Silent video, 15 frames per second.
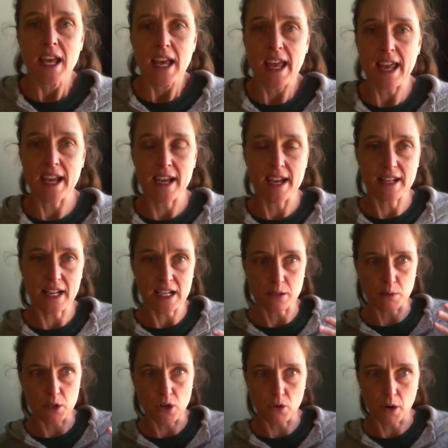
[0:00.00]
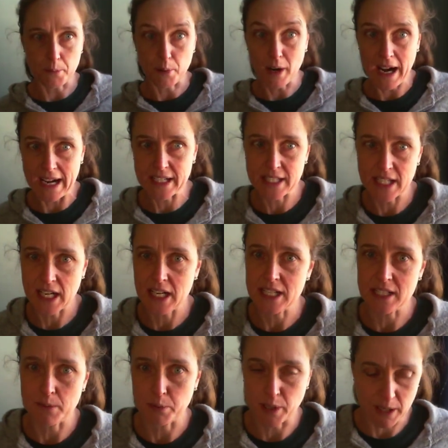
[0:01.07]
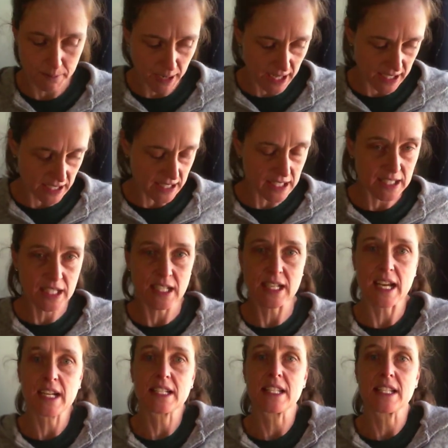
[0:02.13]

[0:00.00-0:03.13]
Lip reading: And as we know, apraxia is a brain-body disconnect,